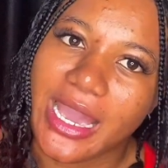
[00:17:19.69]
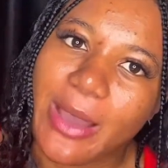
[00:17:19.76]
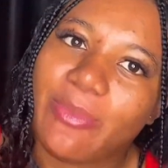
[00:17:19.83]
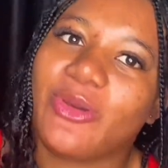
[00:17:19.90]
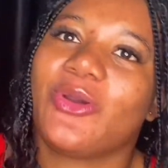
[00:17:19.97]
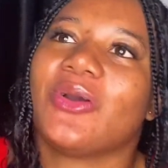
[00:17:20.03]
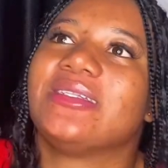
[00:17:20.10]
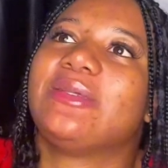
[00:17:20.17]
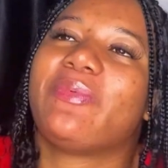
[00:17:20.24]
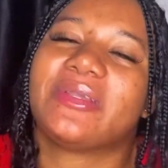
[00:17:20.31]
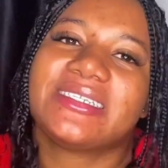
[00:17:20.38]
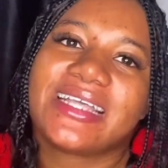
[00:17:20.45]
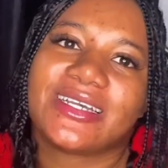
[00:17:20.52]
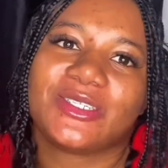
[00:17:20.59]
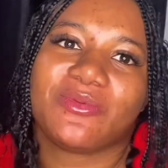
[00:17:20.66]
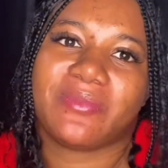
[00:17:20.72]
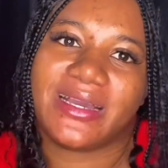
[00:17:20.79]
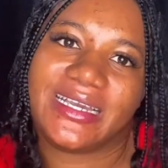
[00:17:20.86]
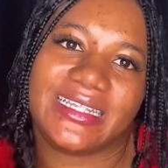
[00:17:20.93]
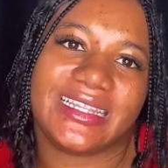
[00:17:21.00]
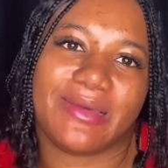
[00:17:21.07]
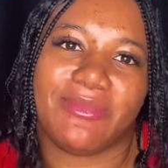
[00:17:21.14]
because the person has to be
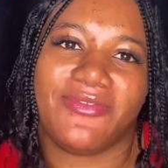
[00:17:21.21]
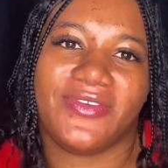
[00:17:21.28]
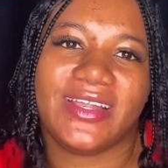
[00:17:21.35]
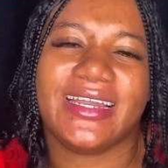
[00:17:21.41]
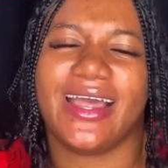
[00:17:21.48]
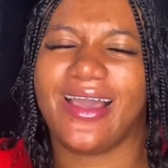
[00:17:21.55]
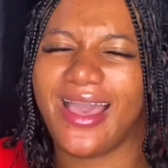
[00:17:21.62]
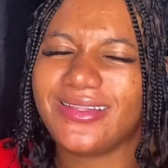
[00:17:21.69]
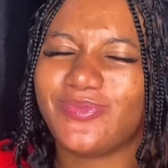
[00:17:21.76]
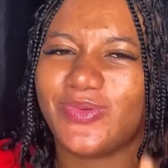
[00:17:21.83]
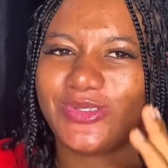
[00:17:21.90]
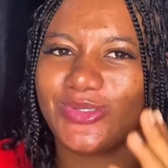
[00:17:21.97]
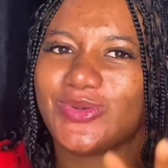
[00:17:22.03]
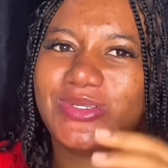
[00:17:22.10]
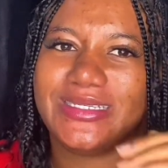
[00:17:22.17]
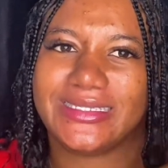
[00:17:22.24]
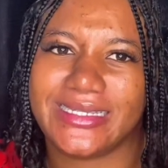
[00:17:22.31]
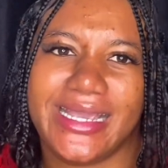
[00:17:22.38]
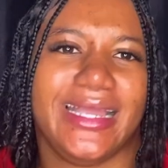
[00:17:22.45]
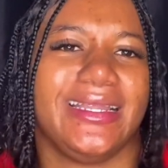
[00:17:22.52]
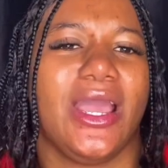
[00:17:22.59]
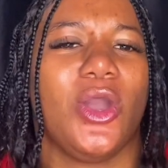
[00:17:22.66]
marking them, be feeling like, the person knows what he's
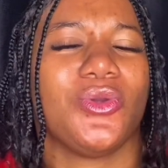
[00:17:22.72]
saying.